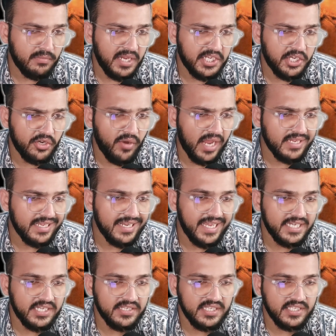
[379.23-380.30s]
Meteorite
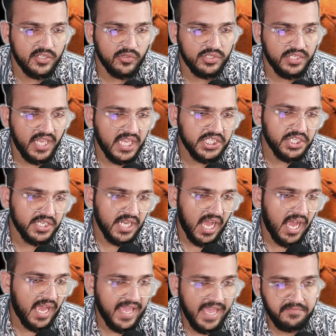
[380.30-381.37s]
Collectors Association
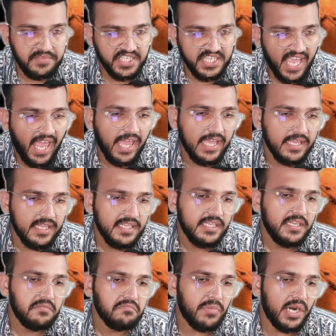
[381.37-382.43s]
IMCA,
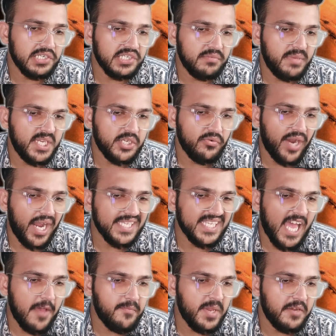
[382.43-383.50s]
Martian meteorites
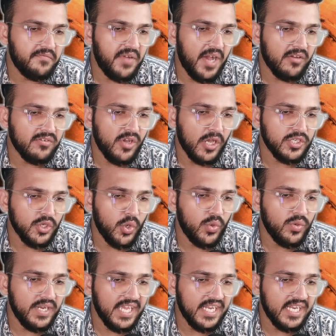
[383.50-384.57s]
have been found not
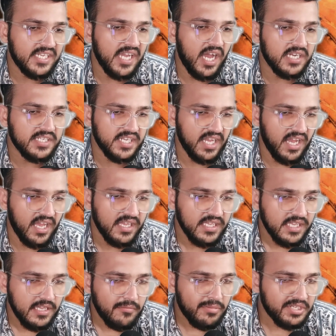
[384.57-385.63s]
only in Antarctica,
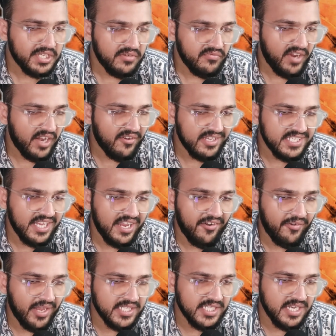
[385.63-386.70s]
but in various
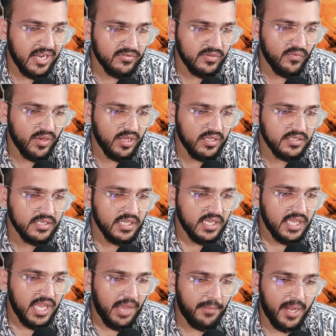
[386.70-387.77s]
areas around the world
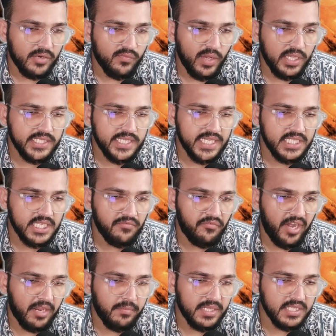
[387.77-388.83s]
about 160
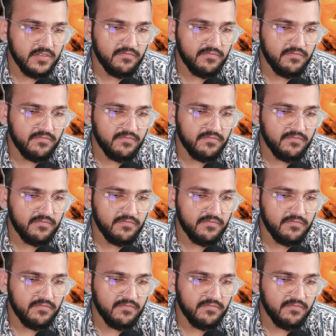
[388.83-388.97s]
fragments